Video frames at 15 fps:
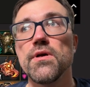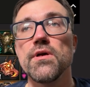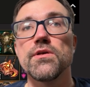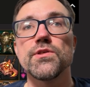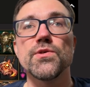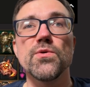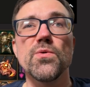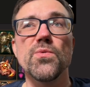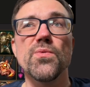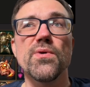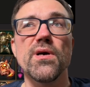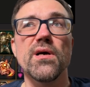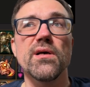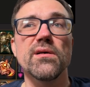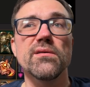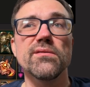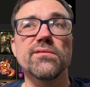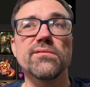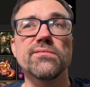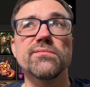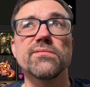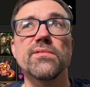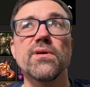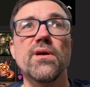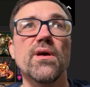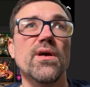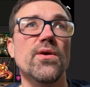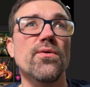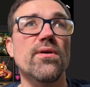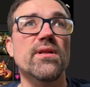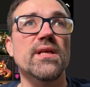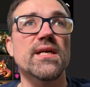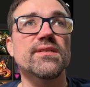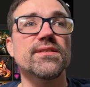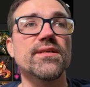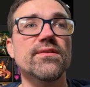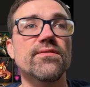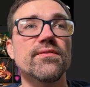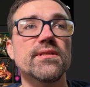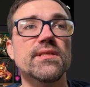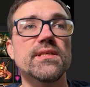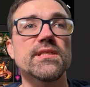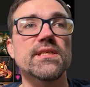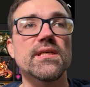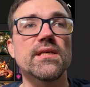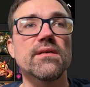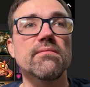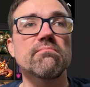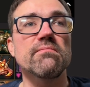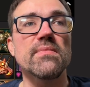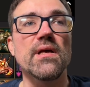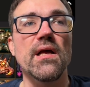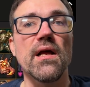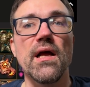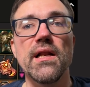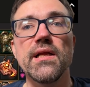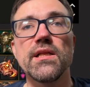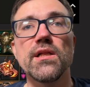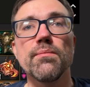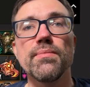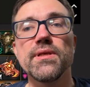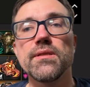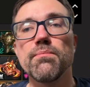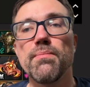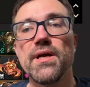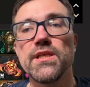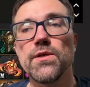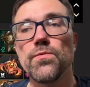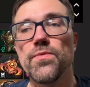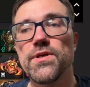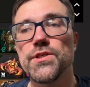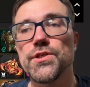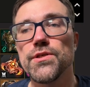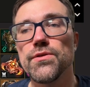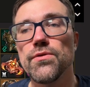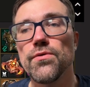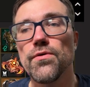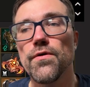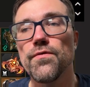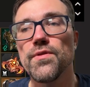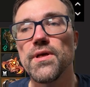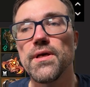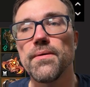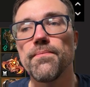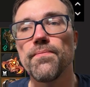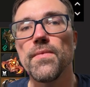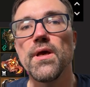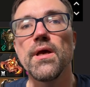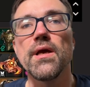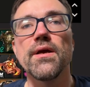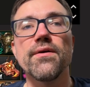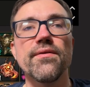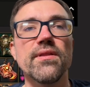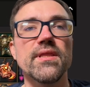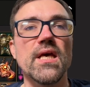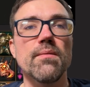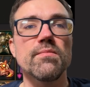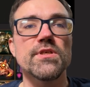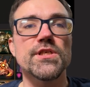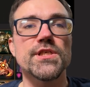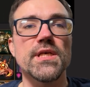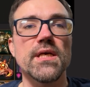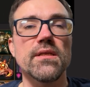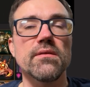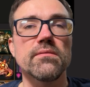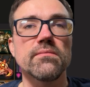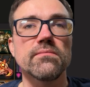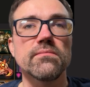So you can consider it as a little bit better version of the crit damage set.